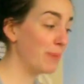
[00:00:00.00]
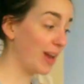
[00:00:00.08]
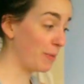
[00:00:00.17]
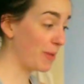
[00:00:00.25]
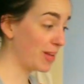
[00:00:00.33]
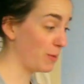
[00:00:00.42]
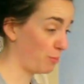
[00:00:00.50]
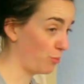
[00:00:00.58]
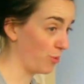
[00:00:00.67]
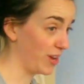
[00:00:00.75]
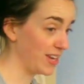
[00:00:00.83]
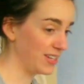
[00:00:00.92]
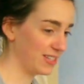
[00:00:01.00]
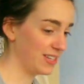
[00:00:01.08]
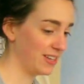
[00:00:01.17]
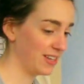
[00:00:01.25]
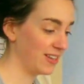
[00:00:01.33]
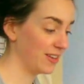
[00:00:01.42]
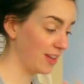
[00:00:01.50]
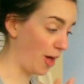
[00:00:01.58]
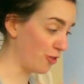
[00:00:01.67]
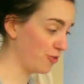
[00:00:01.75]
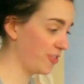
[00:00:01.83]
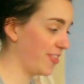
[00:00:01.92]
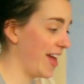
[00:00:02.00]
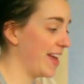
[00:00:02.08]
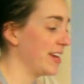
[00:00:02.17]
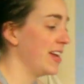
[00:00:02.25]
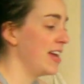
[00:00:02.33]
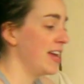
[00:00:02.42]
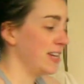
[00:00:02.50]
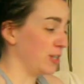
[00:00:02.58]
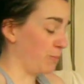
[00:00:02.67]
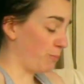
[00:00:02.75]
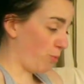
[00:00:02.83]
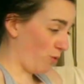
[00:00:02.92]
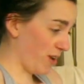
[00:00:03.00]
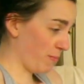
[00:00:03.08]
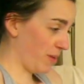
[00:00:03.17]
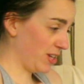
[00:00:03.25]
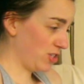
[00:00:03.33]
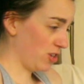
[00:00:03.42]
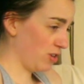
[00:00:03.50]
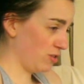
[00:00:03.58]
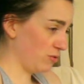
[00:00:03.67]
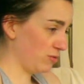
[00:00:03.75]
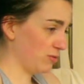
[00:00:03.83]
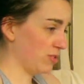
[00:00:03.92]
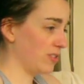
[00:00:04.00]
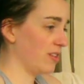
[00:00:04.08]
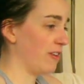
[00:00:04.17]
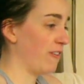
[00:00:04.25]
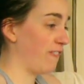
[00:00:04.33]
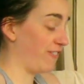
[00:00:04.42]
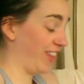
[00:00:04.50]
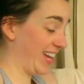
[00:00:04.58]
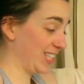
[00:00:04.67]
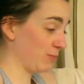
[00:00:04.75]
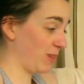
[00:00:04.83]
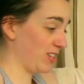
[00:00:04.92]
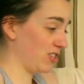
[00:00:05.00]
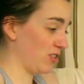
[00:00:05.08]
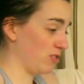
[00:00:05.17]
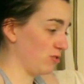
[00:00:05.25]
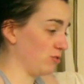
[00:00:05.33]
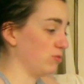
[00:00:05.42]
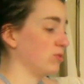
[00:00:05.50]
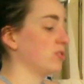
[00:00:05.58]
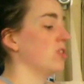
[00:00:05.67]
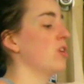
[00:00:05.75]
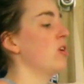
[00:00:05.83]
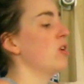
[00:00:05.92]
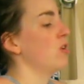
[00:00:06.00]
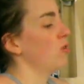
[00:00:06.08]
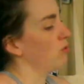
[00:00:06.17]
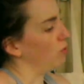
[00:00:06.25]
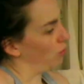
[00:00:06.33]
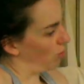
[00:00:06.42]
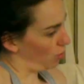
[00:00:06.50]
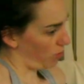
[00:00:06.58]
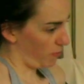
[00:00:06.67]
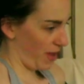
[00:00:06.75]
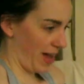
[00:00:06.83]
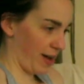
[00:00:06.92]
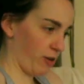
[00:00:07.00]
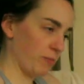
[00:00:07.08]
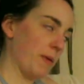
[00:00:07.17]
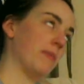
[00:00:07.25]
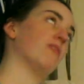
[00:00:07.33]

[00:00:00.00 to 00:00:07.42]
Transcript: But I'll make a point, other than that, to point my toes, flex my toes, roll them out, maybe